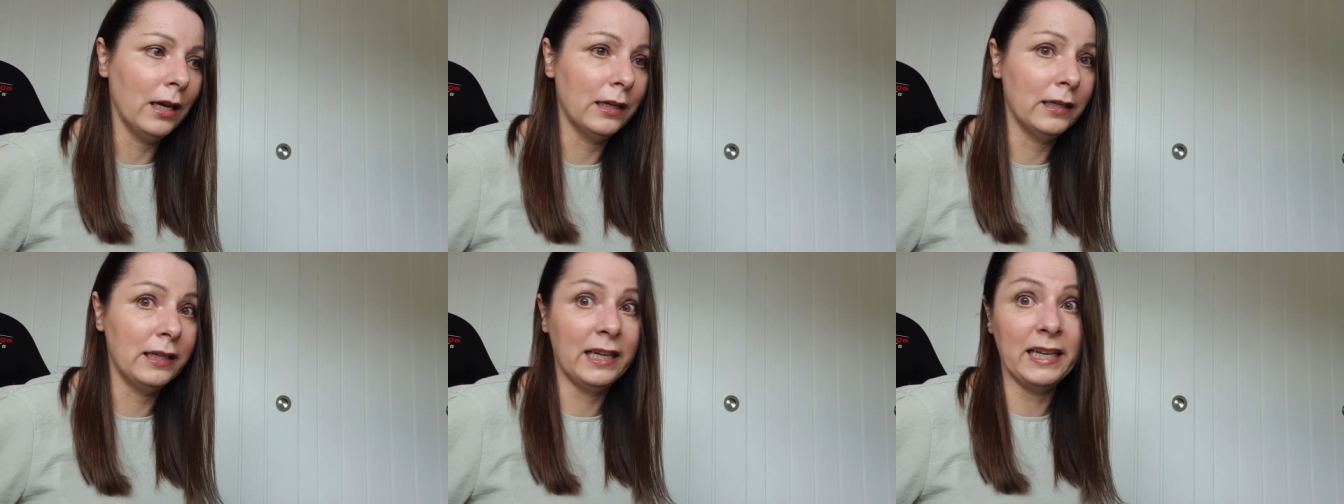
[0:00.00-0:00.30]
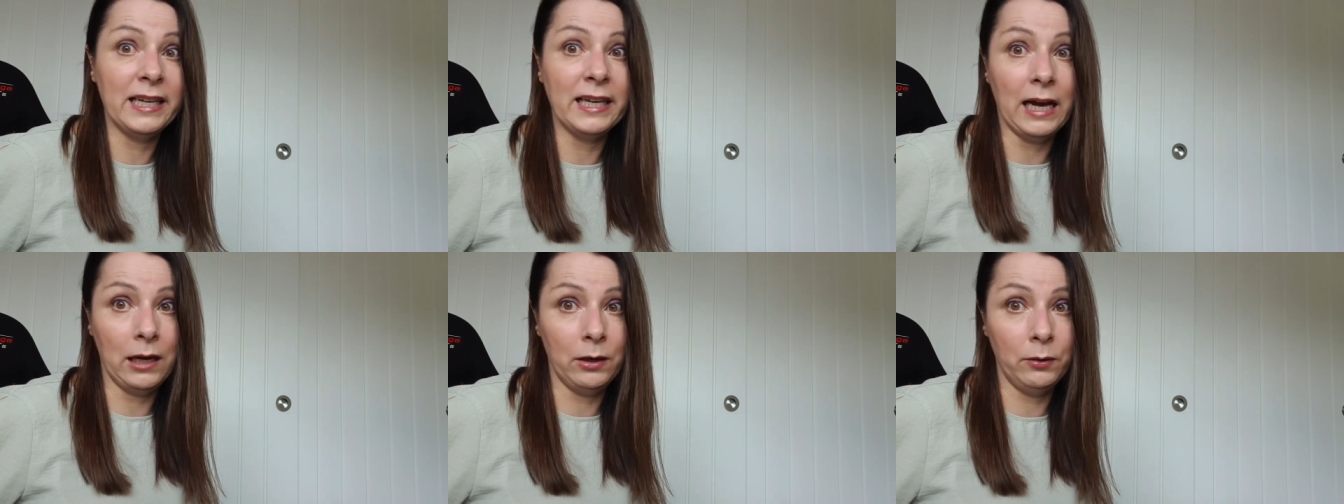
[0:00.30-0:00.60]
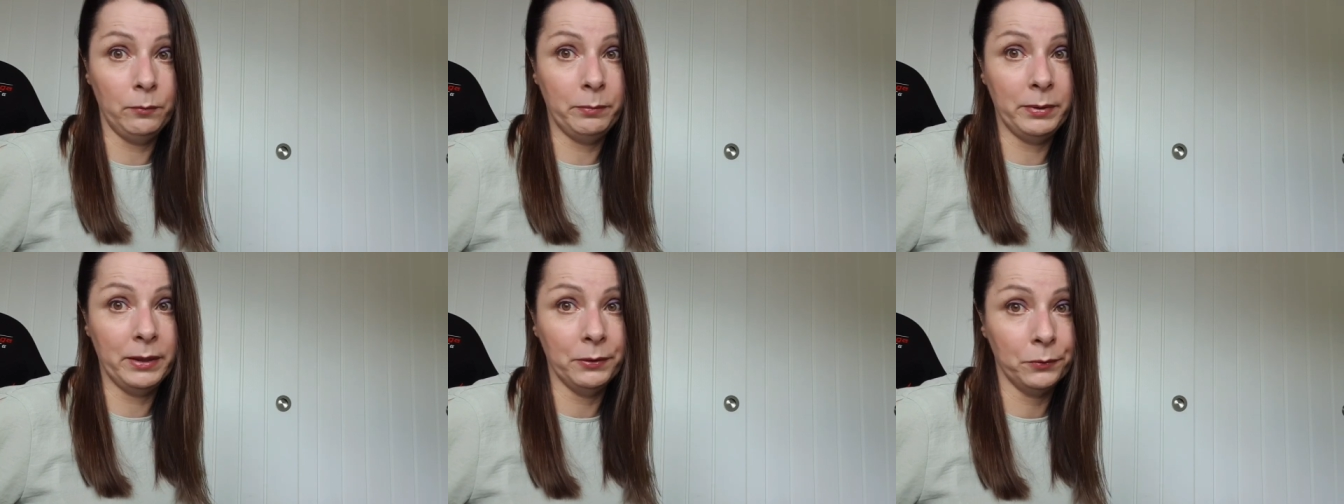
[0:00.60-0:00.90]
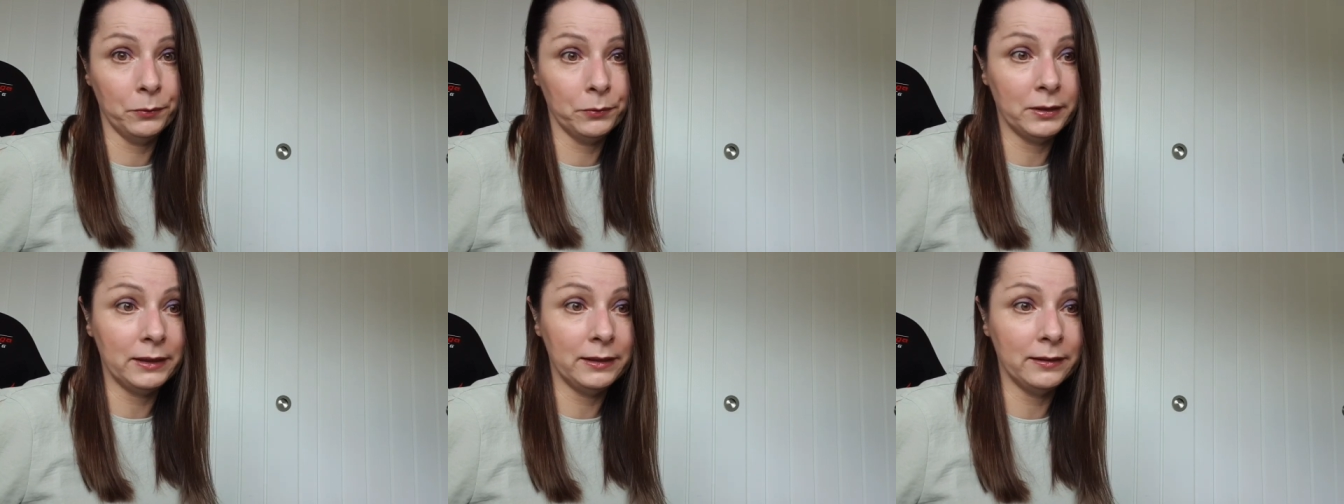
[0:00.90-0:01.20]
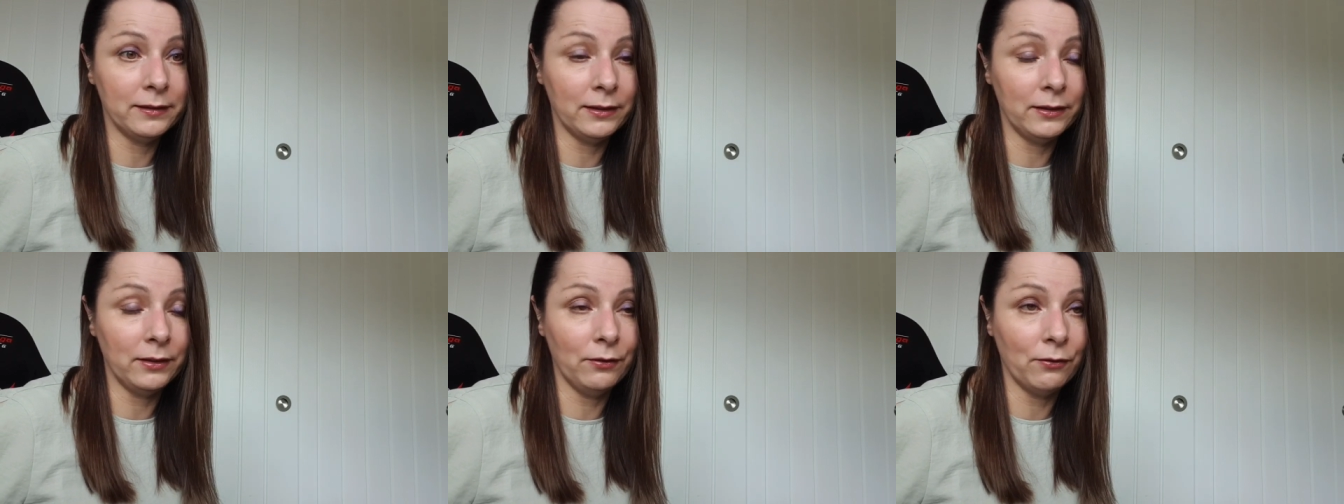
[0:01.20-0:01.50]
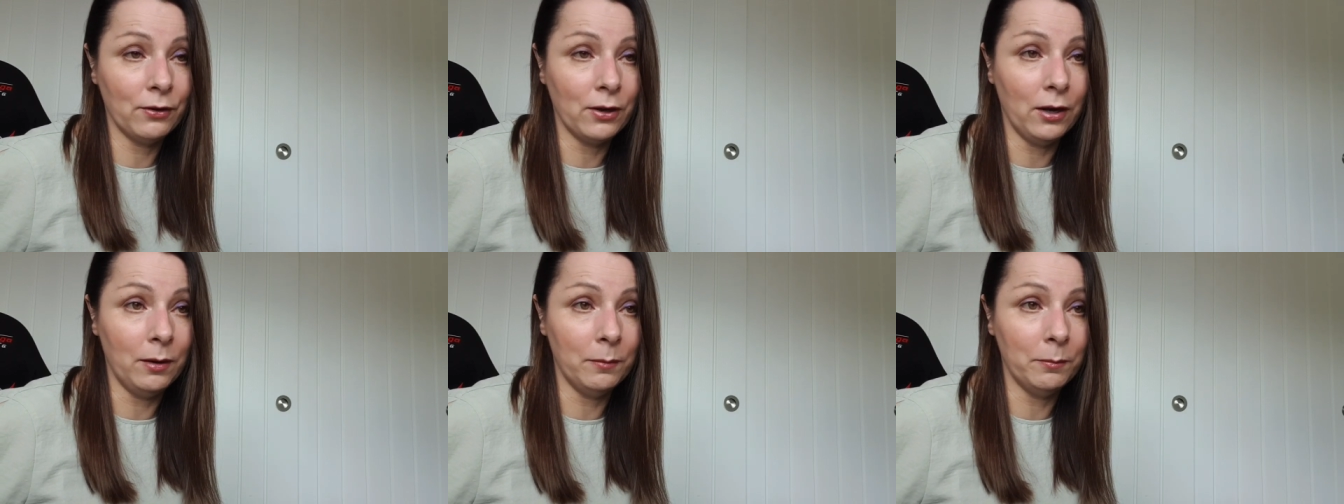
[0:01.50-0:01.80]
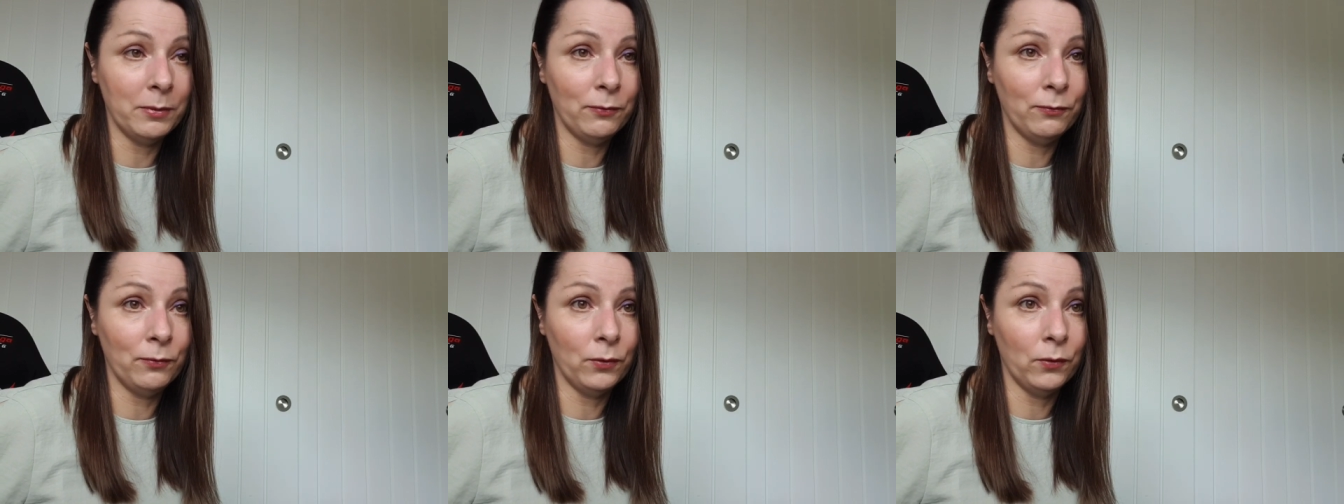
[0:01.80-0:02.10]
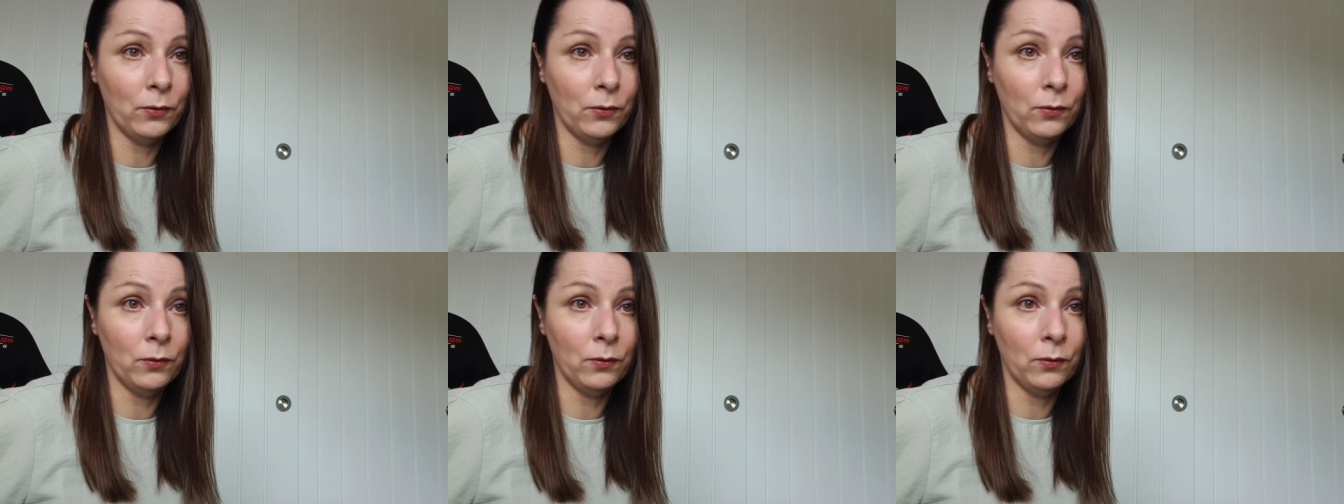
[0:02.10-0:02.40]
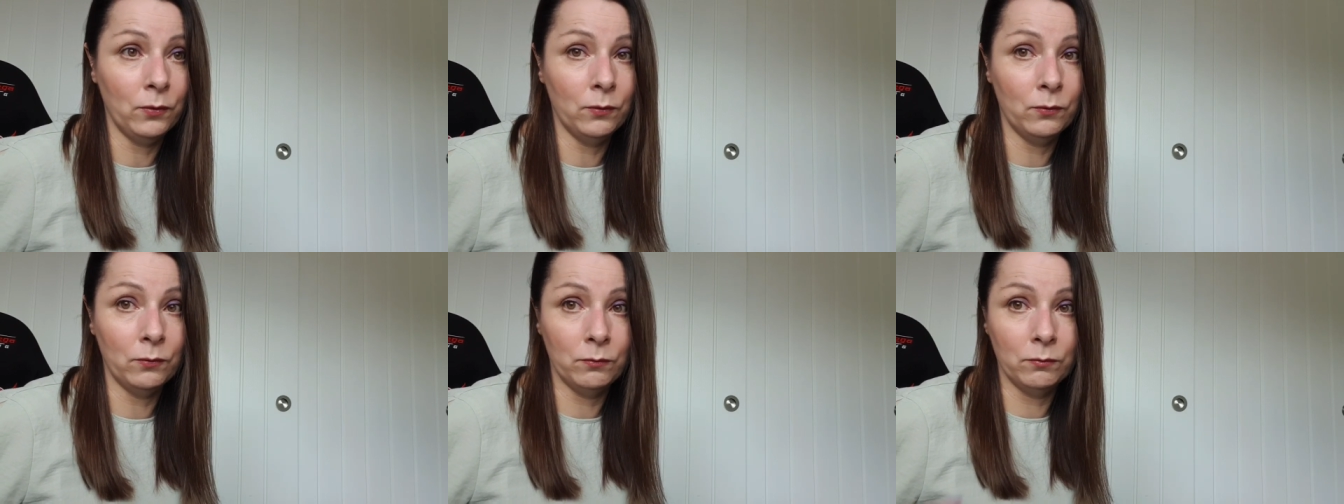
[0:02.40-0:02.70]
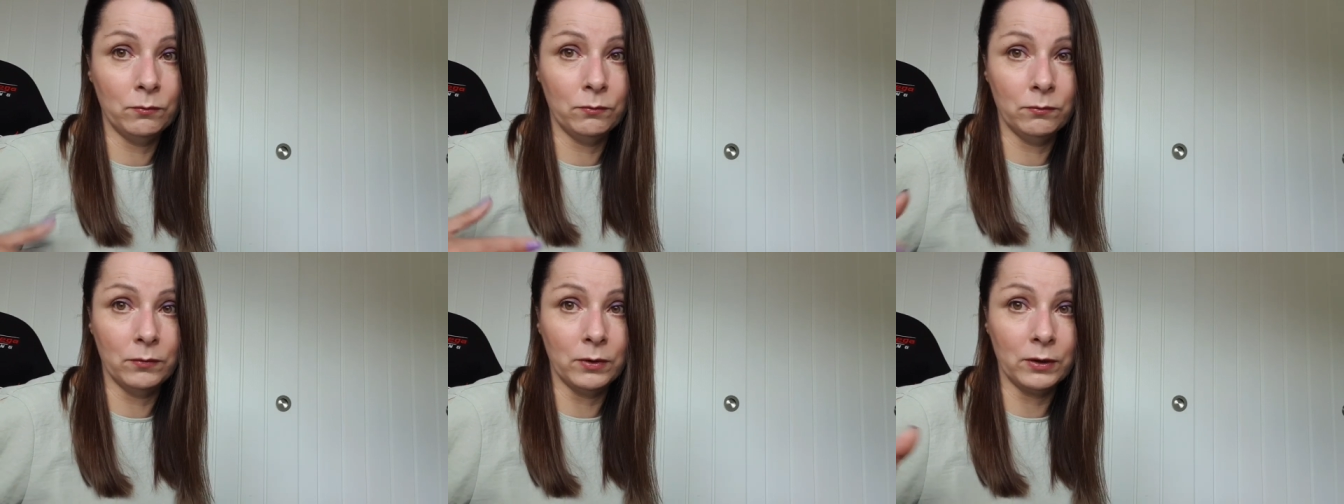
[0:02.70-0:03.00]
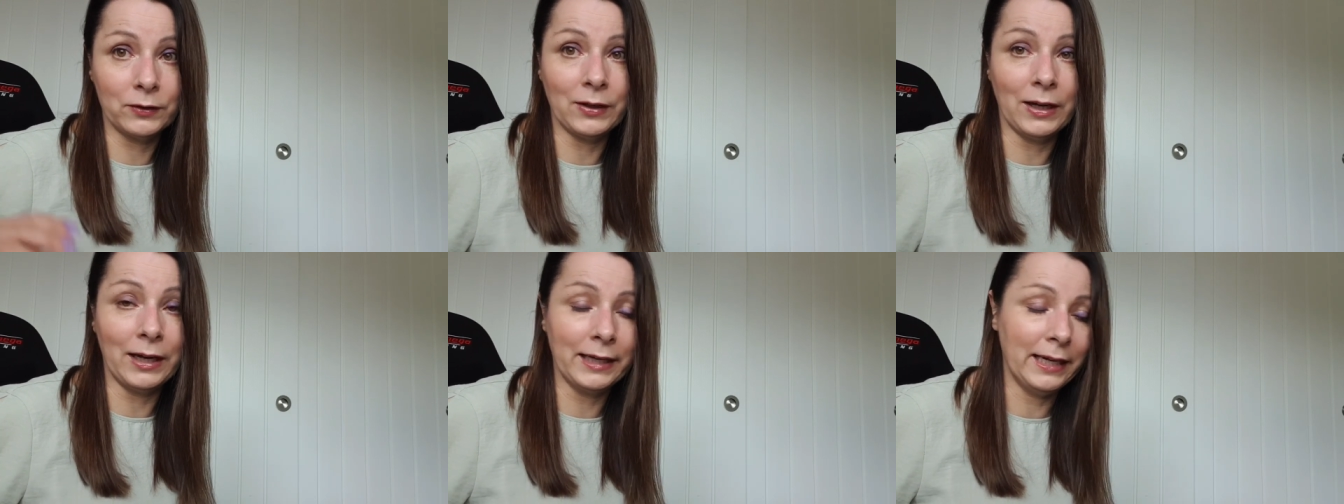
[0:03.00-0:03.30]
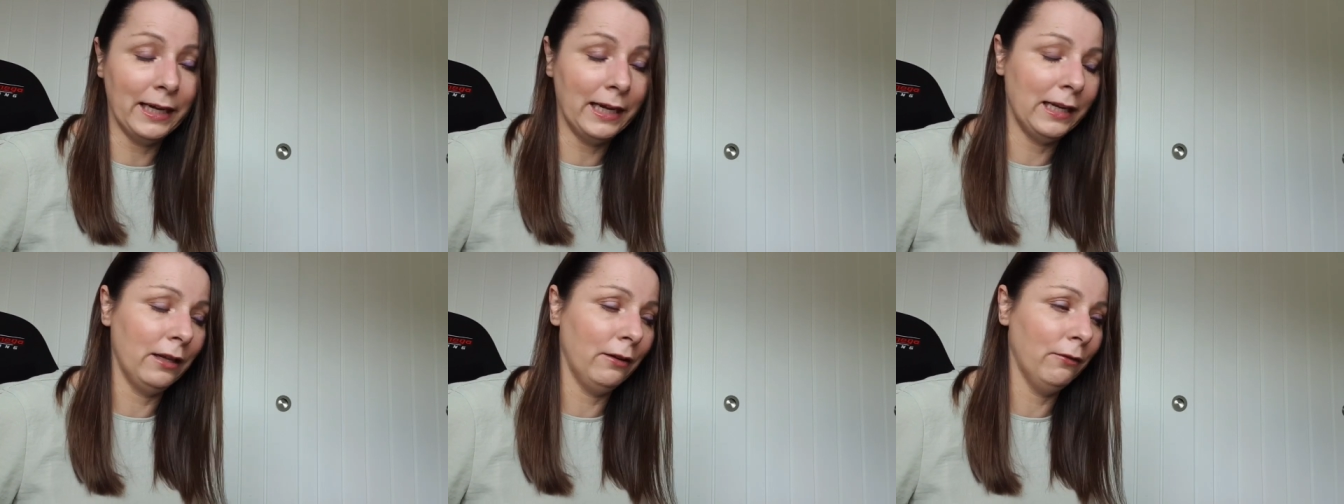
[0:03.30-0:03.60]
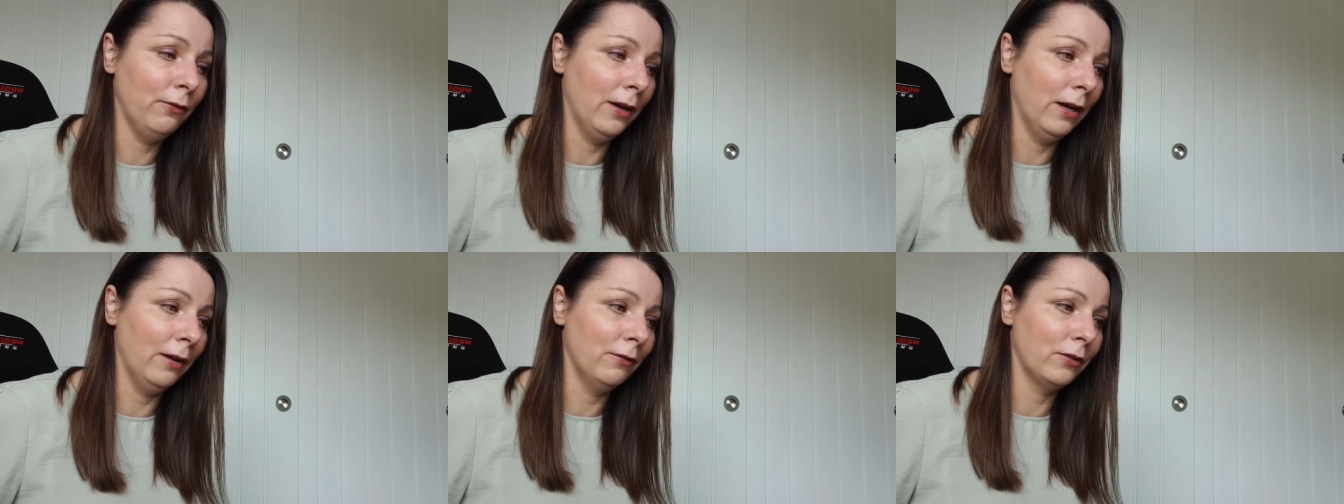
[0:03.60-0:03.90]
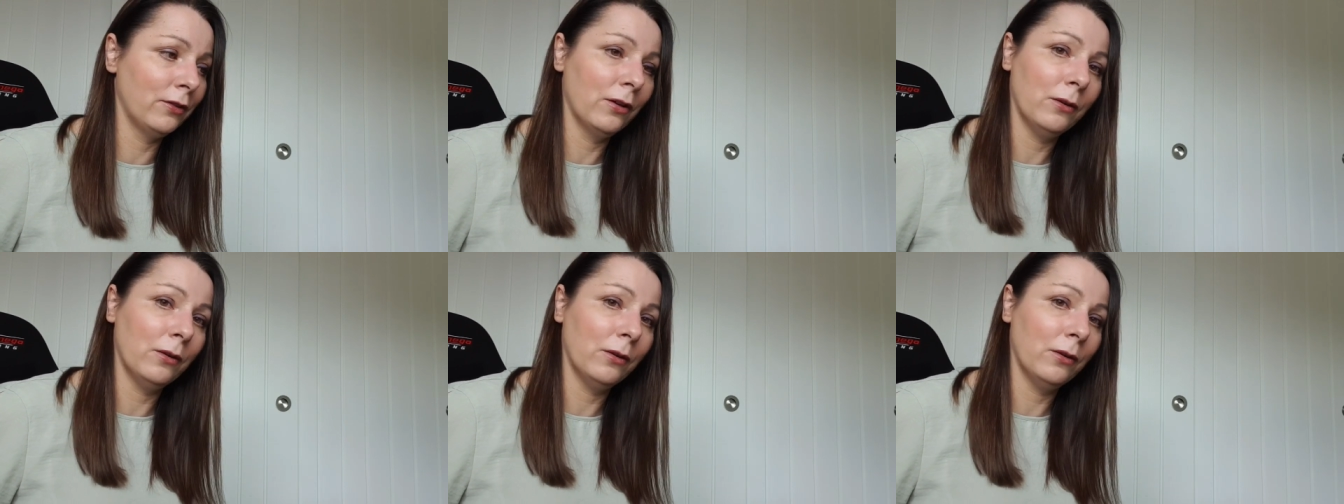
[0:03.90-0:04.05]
and any outbuildings that you've got before I take it any further.